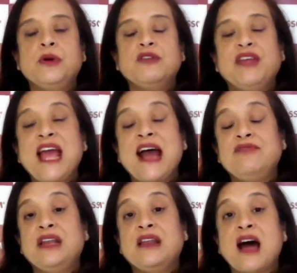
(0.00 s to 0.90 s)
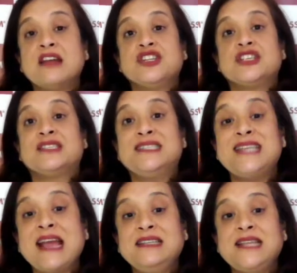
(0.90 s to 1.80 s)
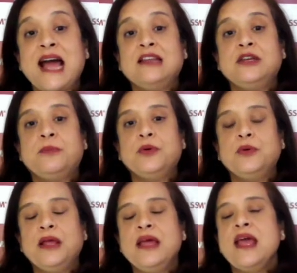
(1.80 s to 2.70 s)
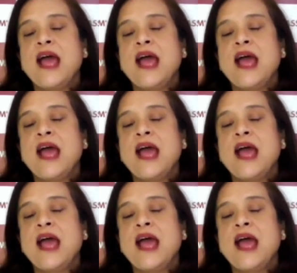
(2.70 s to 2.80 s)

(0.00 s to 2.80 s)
but we have the largest tech talent pool.